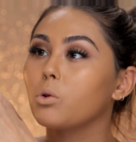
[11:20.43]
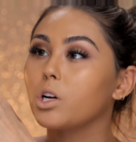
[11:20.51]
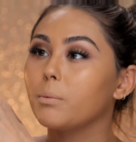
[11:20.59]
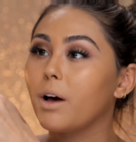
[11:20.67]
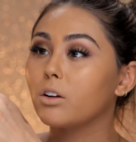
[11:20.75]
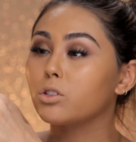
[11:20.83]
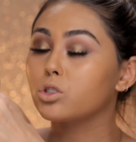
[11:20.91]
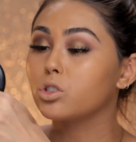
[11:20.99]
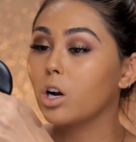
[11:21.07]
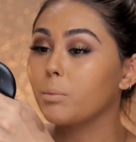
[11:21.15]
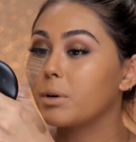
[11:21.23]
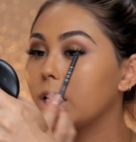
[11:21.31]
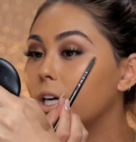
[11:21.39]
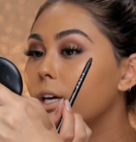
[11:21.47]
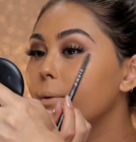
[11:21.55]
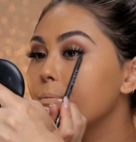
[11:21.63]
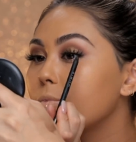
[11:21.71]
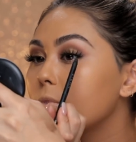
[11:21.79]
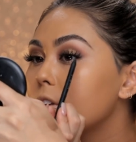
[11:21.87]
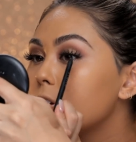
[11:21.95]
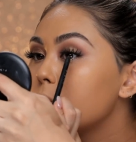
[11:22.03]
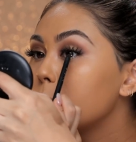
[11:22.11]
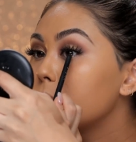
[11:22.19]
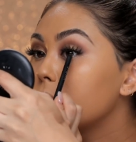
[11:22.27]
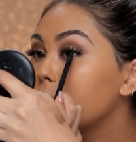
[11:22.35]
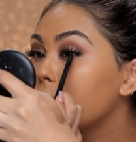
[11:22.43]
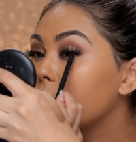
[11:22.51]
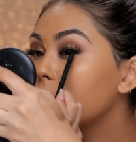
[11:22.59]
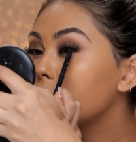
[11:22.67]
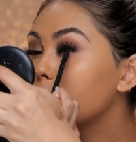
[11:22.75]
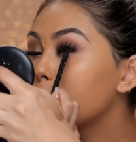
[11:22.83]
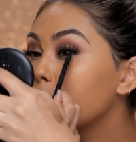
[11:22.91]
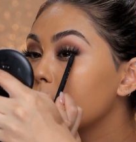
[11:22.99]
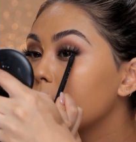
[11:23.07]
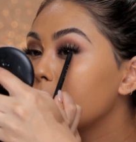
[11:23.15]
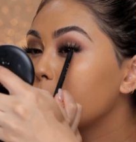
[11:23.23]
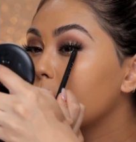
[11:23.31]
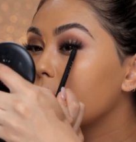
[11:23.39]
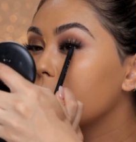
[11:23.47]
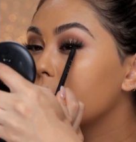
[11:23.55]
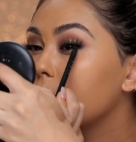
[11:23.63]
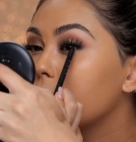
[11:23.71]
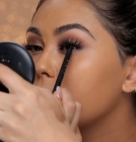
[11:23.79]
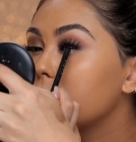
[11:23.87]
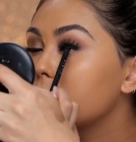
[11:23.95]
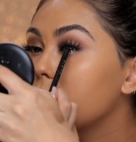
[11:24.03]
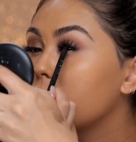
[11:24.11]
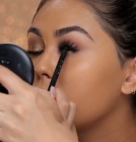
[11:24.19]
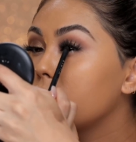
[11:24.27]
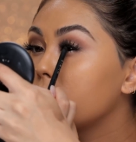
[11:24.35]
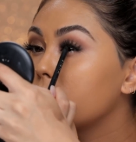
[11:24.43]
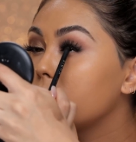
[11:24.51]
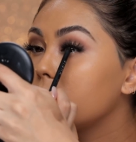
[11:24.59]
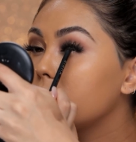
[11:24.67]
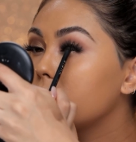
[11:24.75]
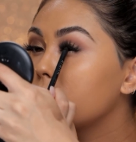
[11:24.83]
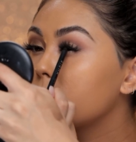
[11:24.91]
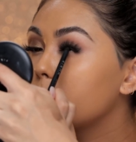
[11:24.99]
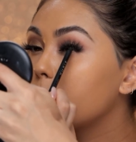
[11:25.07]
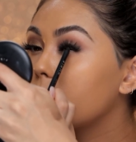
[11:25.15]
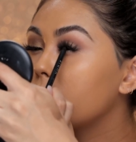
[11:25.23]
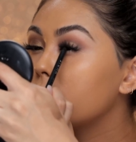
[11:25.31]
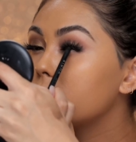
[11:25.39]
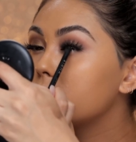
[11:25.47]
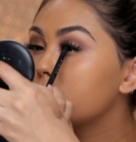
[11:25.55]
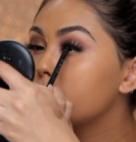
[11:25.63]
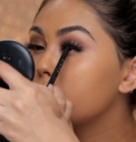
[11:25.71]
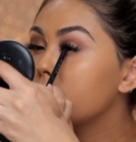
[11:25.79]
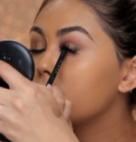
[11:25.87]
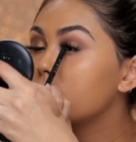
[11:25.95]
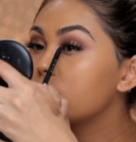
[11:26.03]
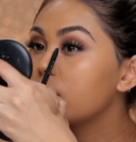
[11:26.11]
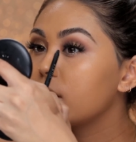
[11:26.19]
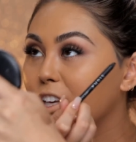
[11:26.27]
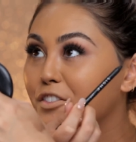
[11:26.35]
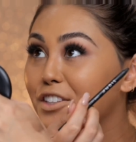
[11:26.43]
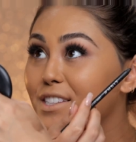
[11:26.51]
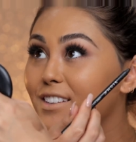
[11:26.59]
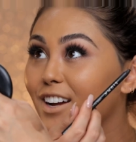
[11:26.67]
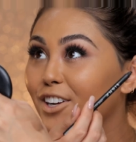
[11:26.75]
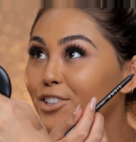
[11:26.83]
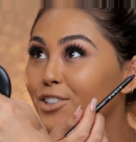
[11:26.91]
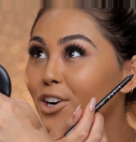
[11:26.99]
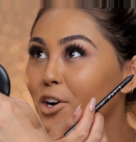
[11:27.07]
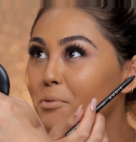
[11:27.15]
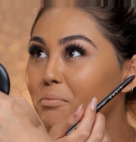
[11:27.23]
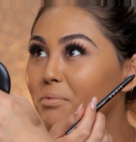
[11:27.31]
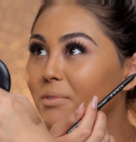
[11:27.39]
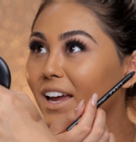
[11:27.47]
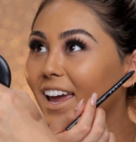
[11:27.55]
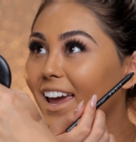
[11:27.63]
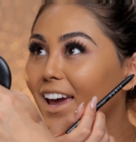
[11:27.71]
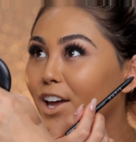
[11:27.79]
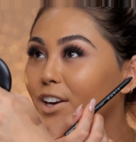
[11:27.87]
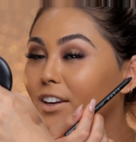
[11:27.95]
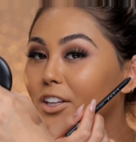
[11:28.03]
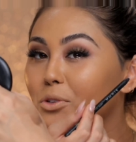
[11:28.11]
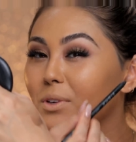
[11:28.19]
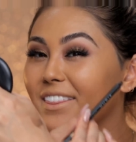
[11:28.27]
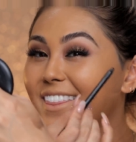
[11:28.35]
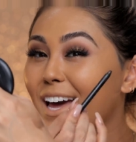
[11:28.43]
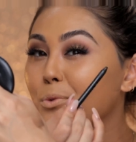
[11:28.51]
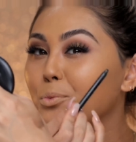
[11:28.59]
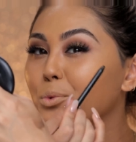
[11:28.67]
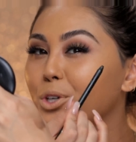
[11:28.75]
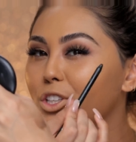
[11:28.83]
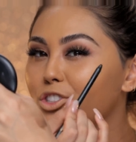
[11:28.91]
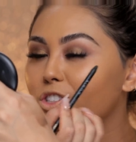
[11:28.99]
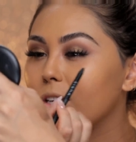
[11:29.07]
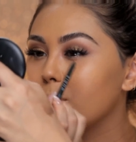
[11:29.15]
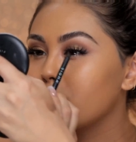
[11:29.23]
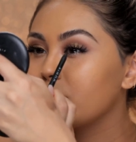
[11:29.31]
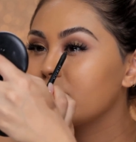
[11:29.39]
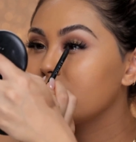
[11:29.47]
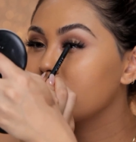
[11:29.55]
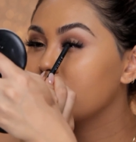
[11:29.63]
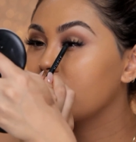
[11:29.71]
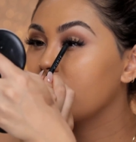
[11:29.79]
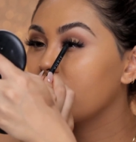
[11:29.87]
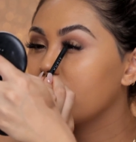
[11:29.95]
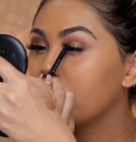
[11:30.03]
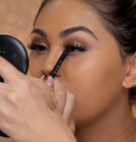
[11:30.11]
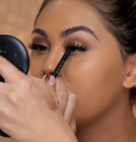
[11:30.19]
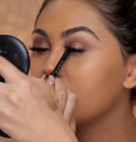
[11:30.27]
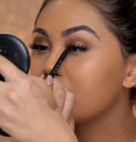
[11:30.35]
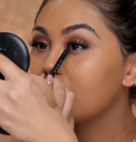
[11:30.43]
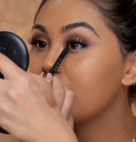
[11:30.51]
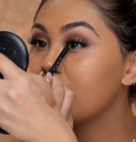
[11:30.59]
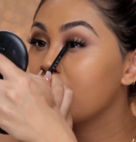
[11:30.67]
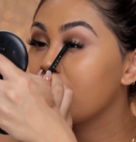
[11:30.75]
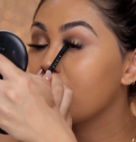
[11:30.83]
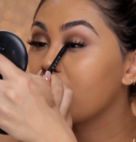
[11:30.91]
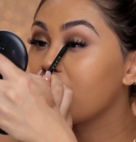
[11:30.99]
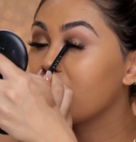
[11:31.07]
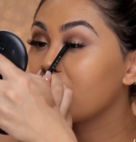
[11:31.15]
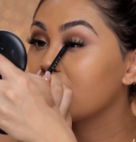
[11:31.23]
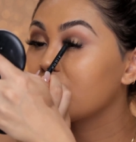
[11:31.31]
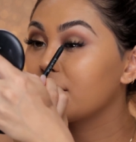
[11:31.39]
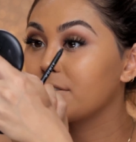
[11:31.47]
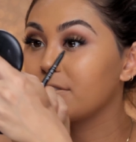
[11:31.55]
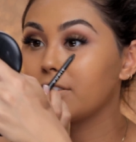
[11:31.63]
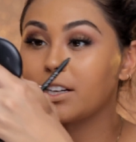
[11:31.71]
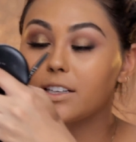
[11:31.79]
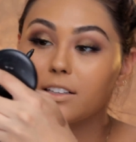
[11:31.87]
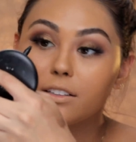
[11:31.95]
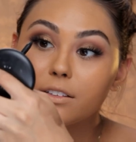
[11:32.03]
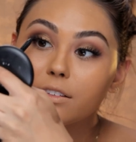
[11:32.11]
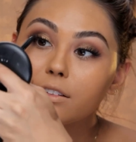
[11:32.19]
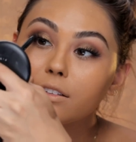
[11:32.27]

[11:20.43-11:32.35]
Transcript: worry about sharpening it, which I find is really important for this underneath part, just because if it's not sharp and you get that wood chip in your eye, it is not fun.